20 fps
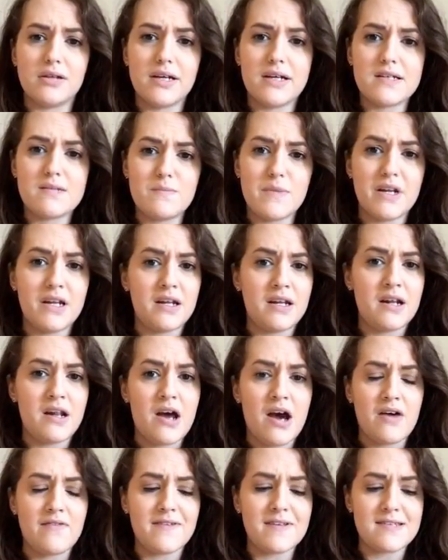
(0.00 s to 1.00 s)
It's been in and
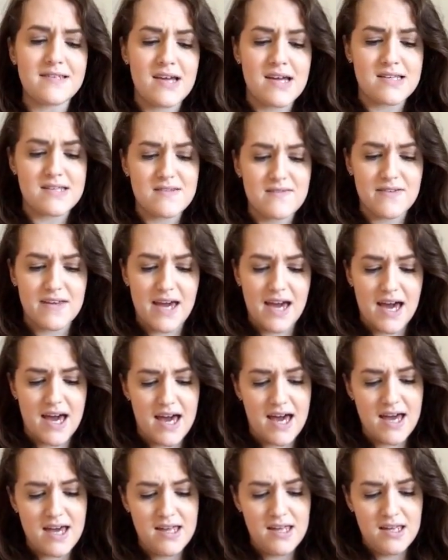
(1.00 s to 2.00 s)
out of intensive
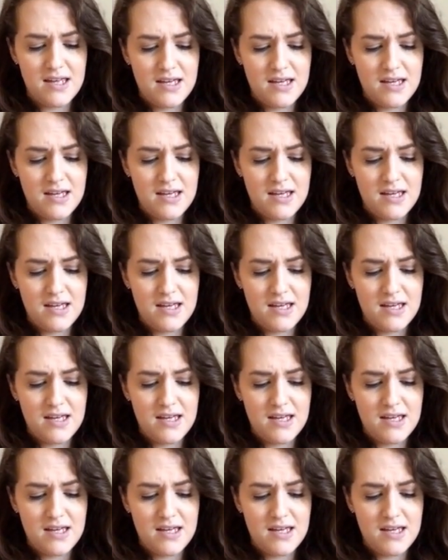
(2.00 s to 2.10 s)
care.